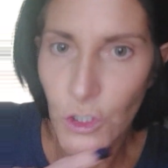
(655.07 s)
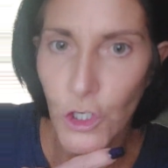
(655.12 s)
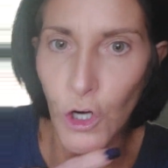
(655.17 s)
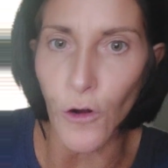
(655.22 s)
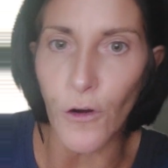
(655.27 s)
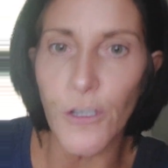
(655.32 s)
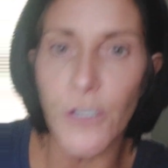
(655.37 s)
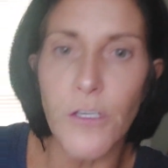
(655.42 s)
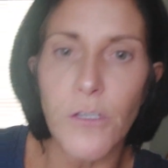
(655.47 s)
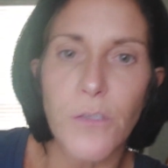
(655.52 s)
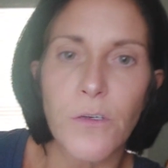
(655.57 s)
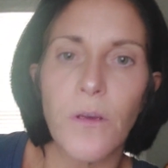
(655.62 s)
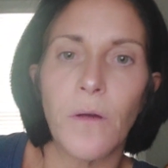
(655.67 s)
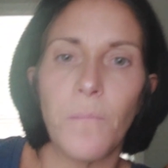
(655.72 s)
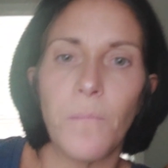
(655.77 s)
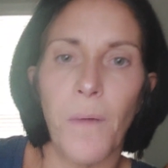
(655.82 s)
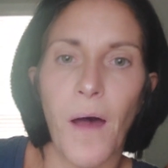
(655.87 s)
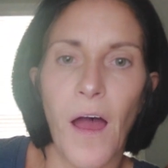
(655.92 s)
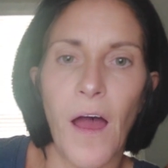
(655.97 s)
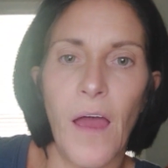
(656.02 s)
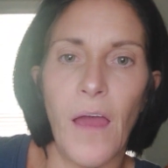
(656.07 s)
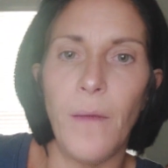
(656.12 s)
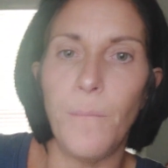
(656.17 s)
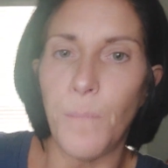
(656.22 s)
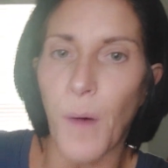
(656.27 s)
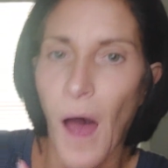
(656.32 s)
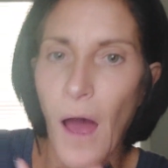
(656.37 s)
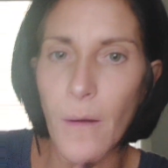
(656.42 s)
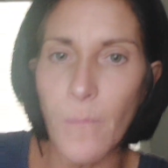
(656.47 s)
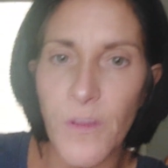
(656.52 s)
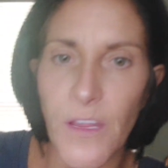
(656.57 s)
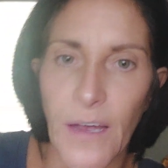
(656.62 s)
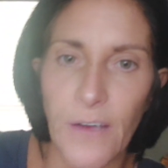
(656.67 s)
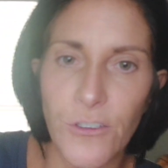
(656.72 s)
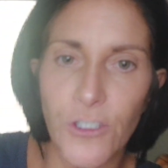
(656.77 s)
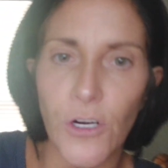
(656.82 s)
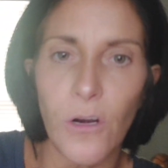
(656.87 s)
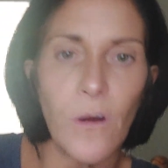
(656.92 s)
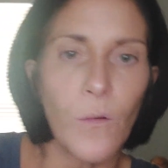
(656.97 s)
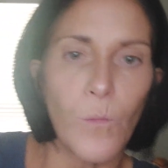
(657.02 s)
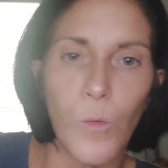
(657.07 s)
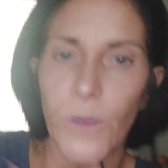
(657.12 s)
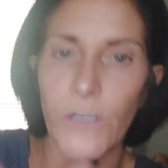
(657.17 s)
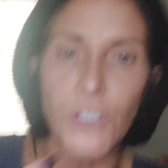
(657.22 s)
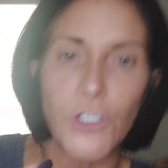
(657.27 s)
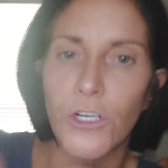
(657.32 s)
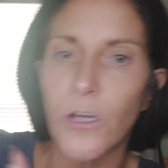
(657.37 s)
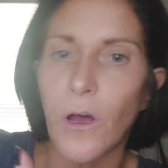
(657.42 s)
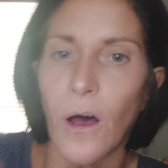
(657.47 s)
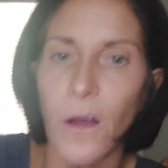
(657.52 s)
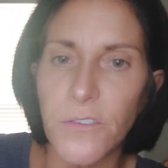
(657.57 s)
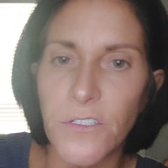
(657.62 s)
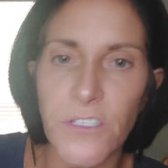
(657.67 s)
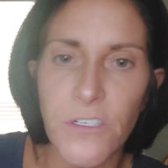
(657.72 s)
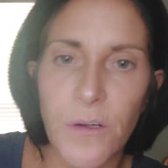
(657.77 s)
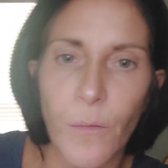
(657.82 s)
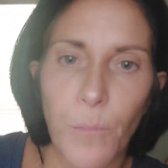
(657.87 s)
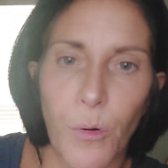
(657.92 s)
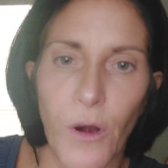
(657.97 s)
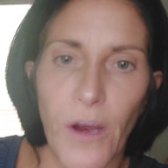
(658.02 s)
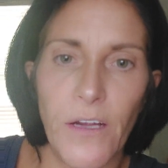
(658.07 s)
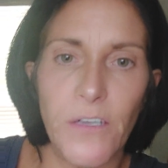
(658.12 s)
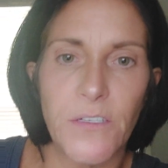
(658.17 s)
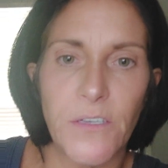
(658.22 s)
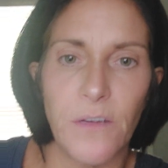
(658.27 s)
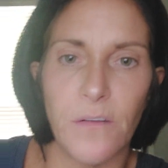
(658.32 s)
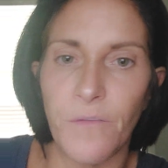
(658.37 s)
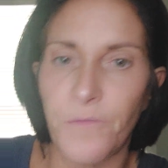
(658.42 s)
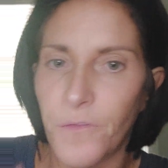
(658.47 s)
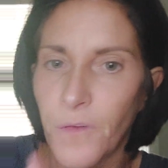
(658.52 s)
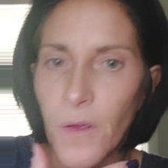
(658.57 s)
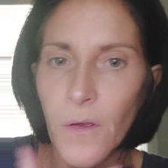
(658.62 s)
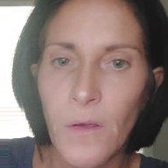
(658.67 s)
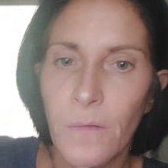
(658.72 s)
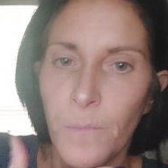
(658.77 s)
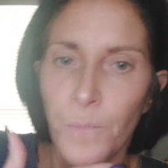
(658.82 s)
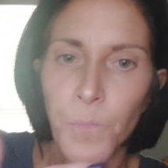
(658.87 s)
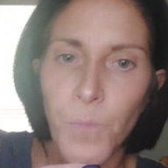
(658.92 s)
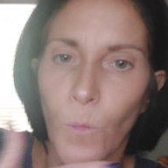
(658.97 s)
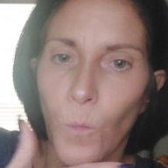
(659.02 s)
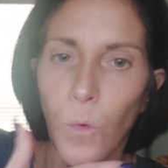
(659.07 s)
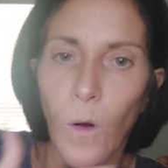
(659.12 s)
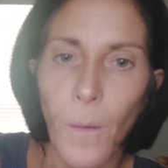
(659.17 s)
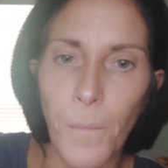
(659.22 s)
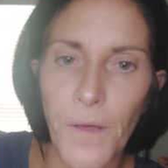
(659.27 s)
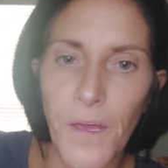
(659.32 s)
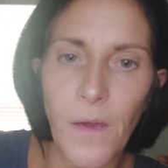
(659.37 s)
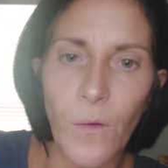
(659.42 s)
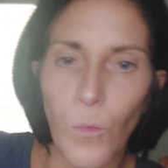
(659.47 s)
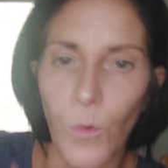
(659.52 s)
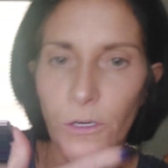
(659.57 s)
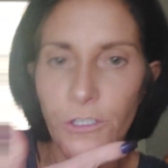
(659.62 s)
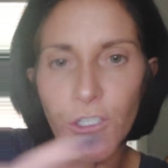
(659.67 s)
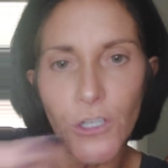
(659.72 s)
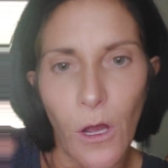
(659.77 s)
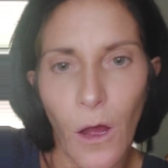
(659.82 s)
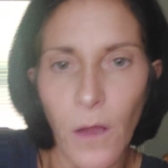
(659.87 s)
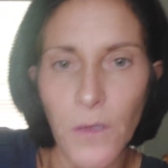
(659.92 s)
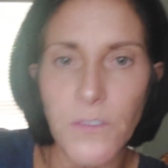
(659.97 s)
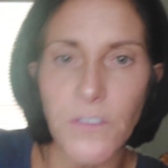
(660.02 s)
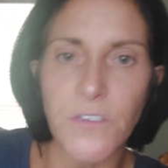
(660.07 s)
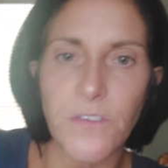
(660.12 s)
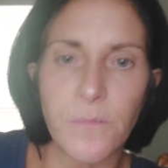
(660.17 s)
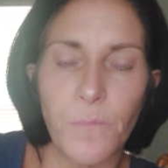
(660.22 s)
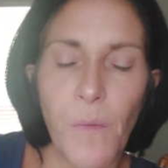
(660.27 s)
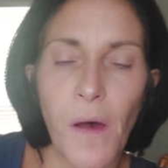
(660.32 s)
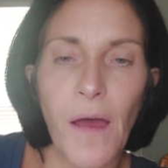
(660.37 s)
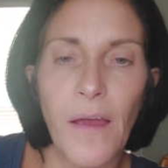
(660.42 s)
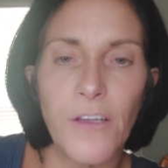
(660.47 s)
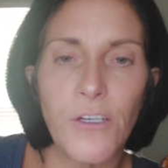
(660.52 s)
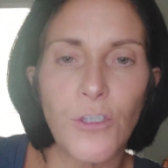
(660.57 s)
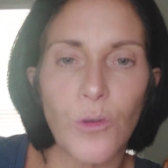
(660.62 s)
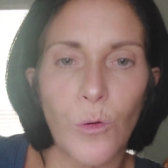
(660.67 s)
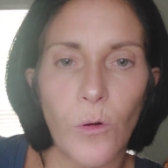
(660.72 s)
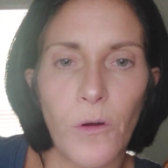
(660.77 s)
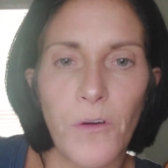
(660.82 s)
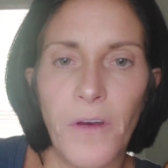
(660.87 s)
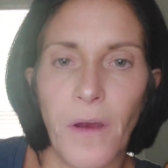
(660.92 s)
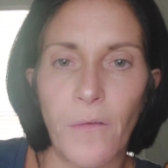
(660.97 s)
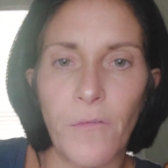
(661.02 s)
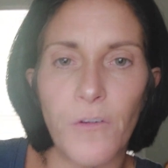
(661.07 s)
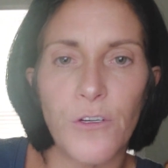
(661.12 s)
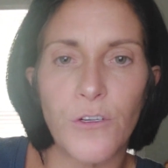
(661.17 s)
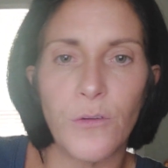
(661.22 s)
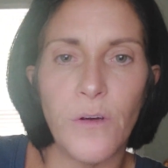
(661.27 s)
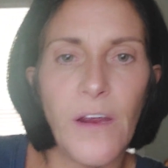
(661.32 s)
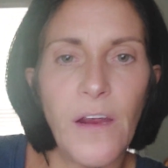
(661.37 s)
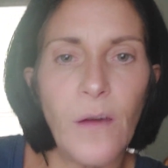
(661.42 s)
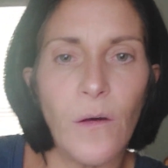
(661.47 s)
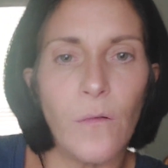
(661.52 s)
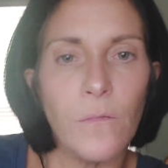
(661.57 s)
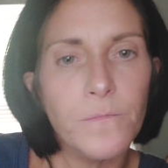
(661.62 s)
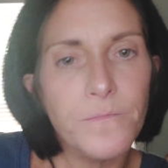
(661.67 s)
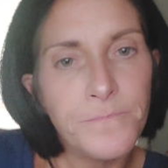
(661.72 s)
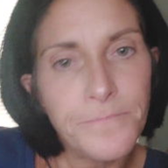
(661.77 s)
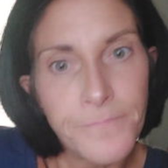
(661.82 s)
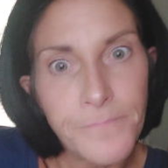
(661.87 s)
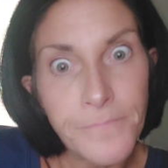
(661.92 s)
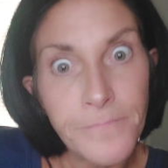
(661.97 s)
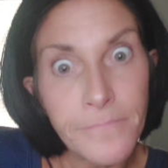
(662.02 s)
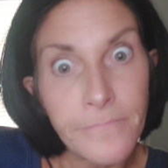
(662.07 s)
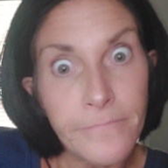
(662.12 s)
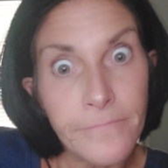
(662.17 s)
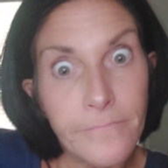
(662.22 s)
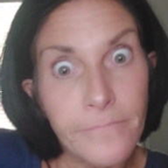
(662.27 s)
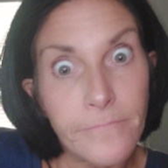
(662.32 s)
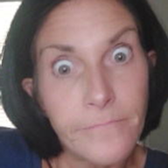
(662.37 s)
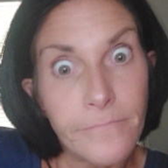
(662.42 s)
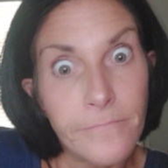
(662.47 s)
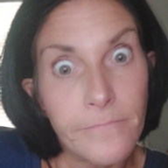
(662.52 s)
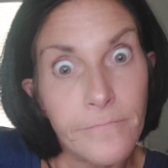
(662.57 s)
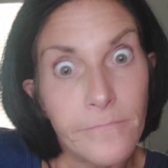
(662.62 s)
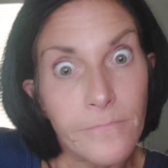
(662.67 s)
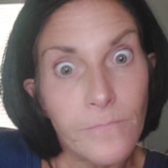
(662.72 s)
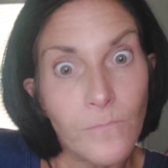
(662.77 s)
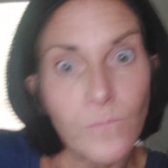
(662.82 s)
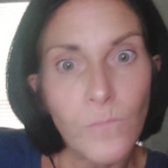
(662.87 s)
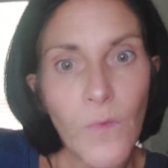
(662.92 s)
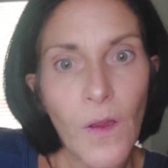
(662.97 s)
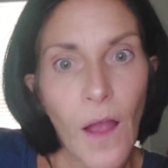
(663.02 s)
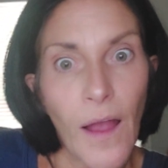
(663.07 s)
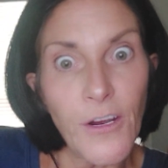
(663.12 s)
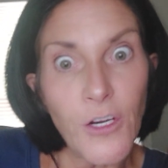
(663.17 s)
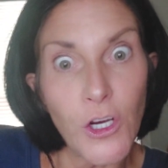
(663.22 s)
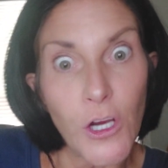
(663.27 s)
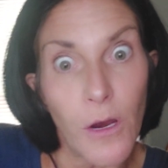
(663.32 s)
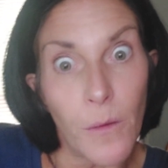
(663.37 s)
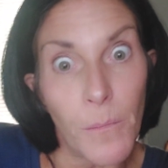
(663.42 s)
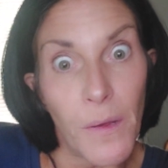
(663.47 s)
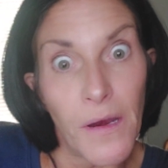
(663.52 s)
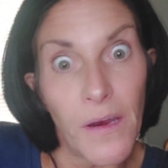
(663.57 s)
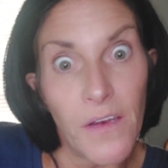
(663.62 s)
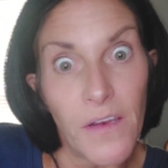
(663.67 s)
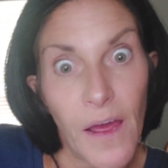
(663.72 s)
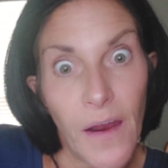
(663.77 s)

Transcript: jerks my bottom denture, which causes abrasive rubbing, which causes my sore never to heal. I should have been a